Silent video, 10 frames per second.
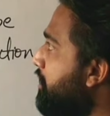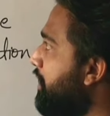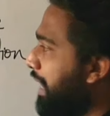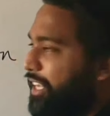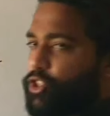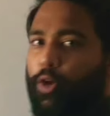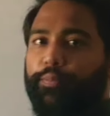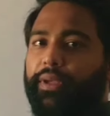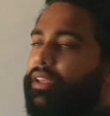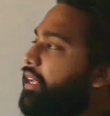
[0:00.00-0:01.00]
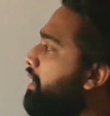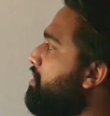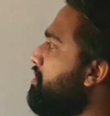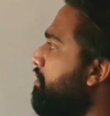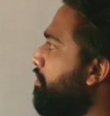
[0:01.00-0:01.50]
The next topic
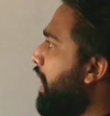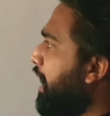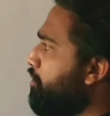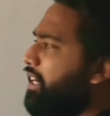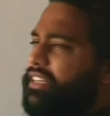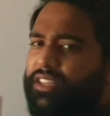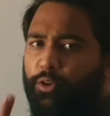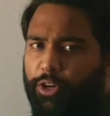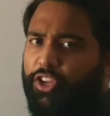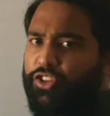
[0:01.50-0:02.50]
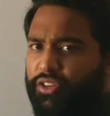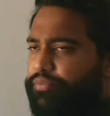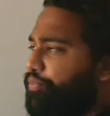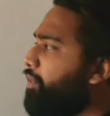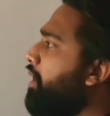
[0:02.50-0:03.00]
is, actually it's a
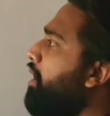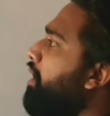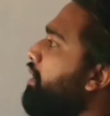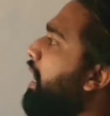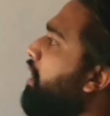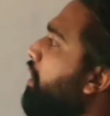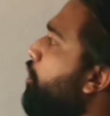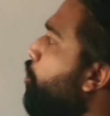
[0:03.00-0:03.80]
quotation, that